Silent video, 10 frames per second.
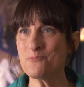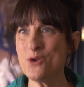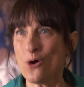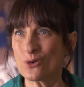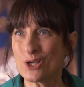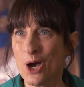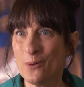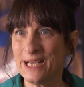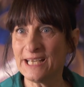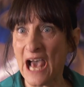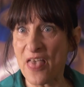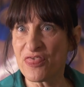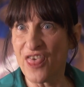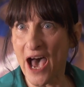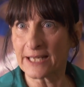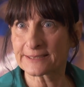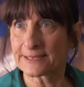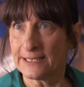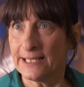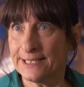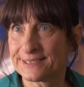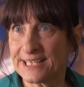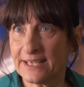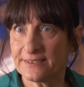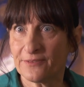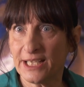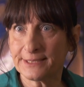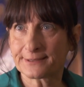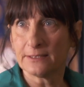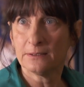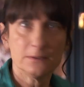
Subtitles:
I'm not going, and that is the end of it.